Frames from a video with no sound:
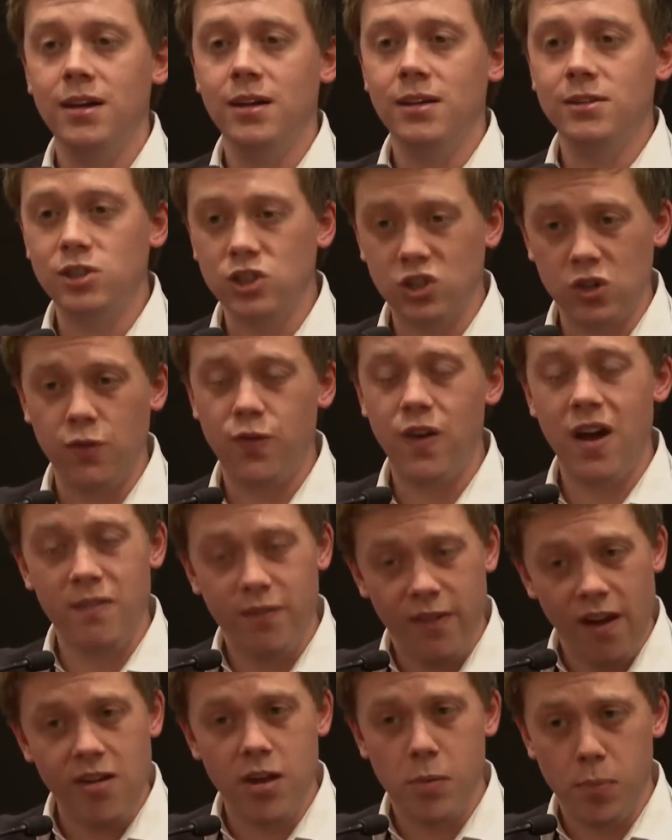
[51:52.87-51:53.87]
to suffer a
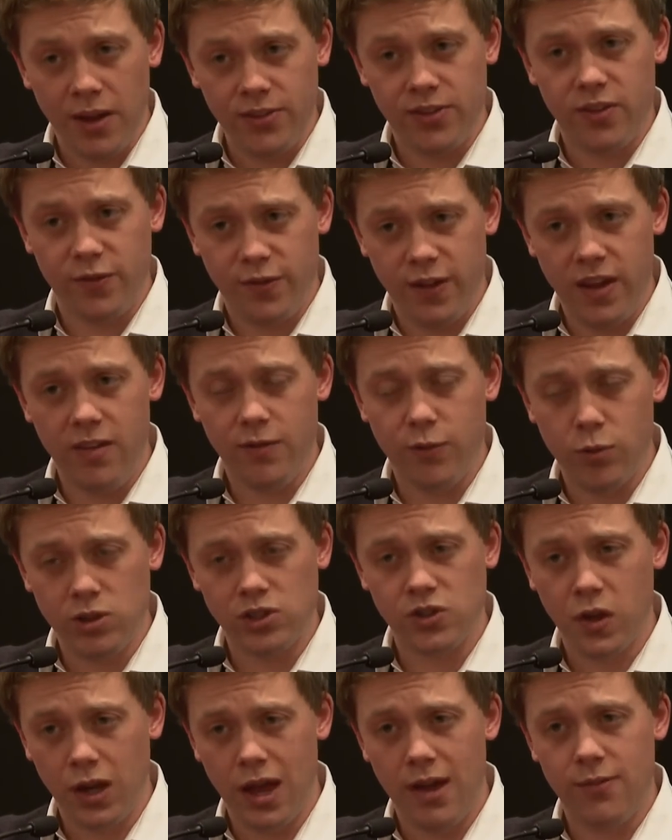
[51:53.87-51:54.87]
very bad defeat for which
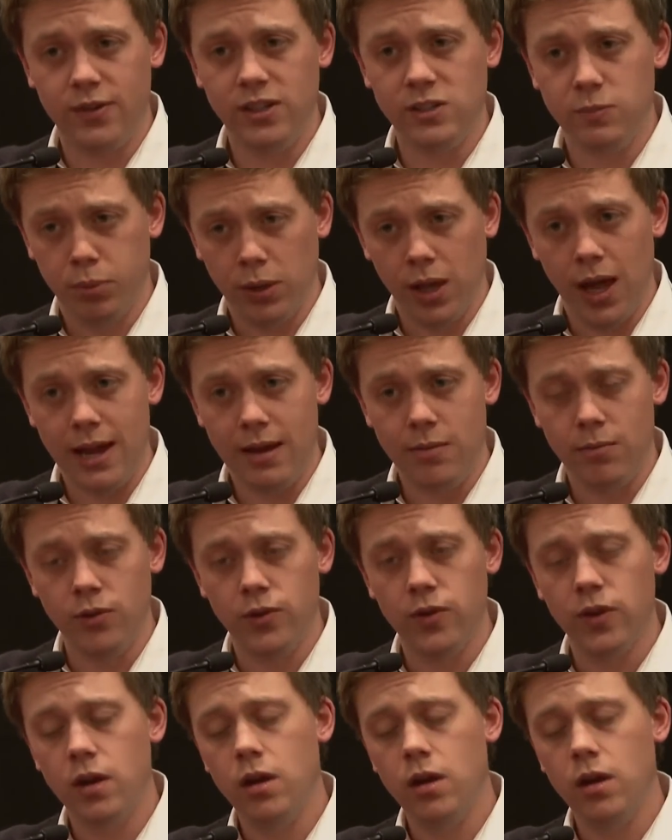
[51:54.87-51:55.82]
the left is blamed,